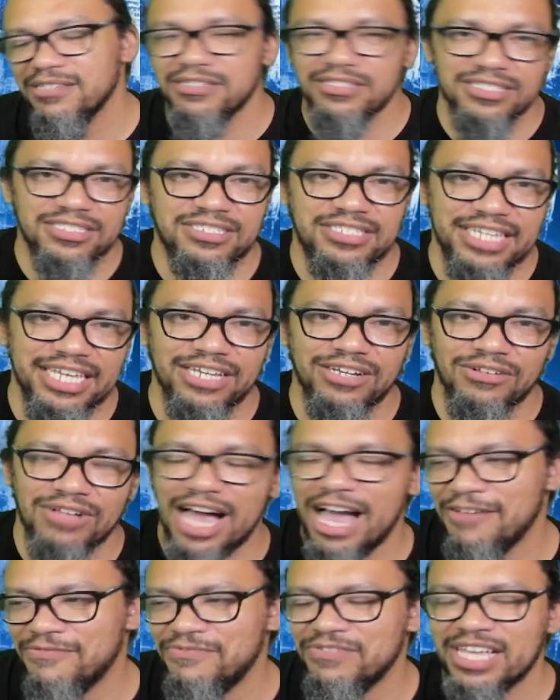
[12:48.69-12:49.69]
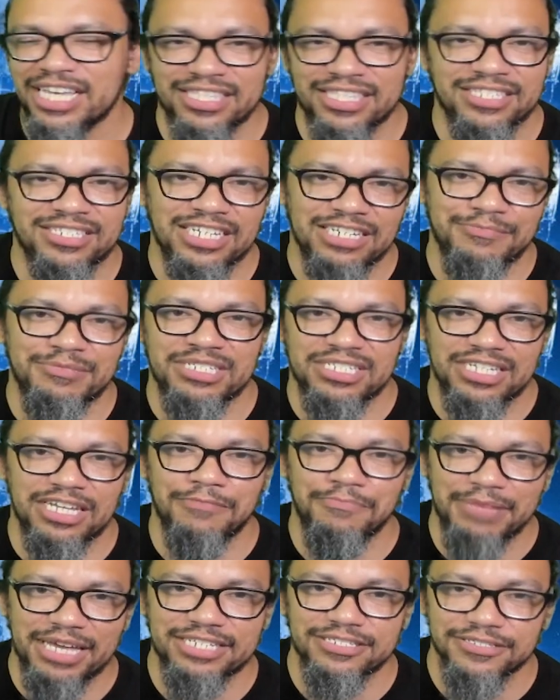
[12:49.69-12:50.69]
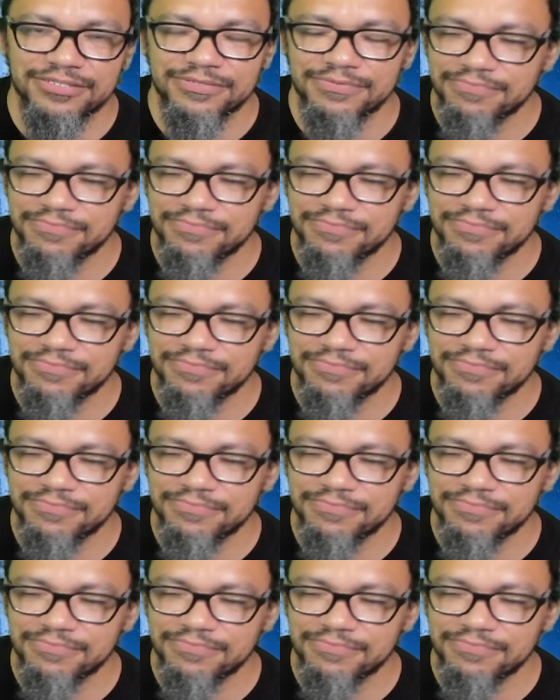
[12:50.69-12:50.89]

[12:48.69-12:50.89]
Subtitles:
still, I feel like this could have been done better.